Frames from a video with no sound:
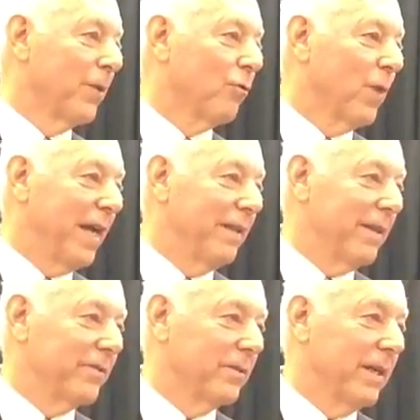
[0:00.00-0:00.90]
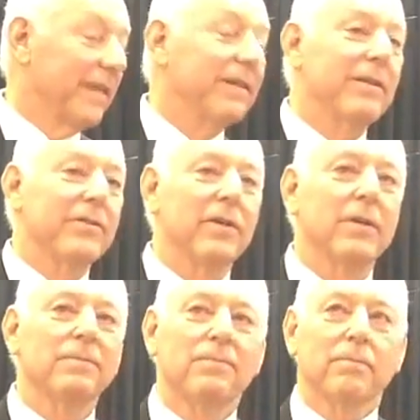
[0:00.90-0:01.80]
Try this. I did this
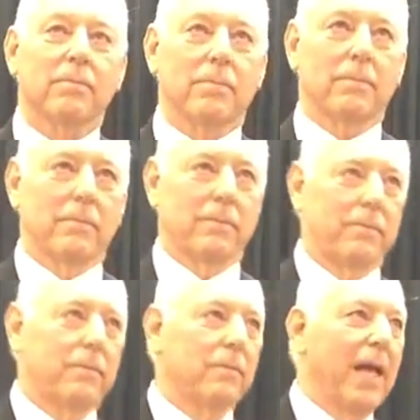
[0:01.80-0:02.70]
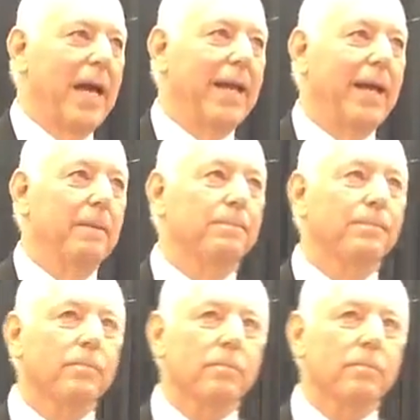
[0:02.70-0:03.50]
at I